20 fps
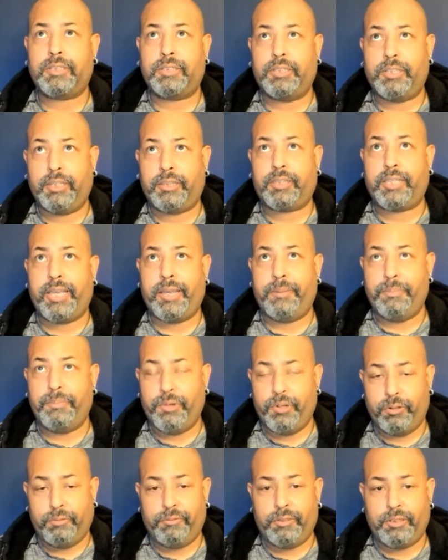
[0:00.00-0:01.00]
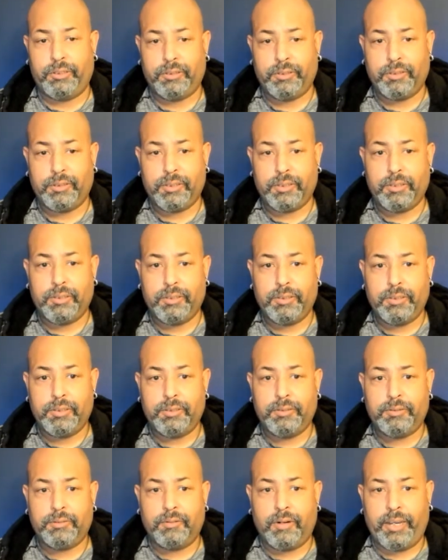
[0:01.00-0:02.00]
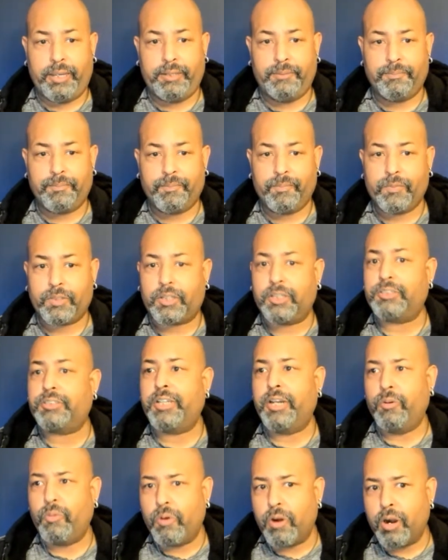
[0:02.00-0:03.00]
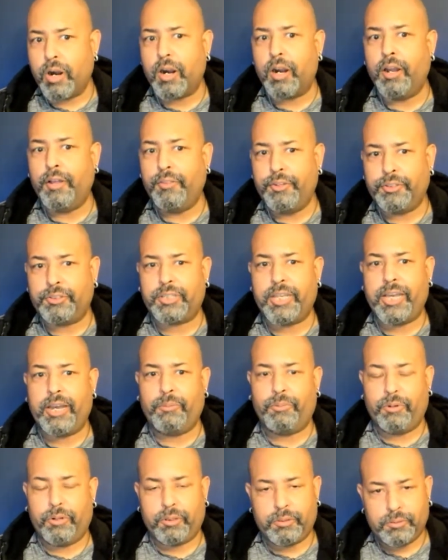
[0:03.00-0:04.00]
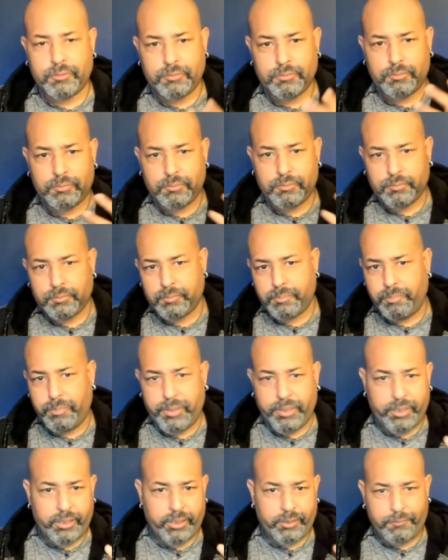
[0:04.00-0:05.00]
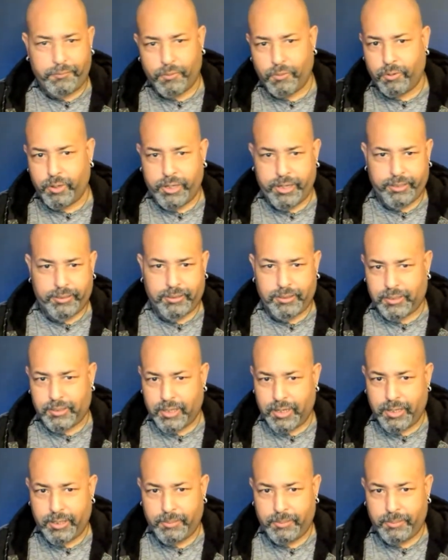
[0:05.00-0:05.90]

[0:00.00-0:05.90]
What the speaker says: get that movie, right? Because there were others that were bidding for it at the time.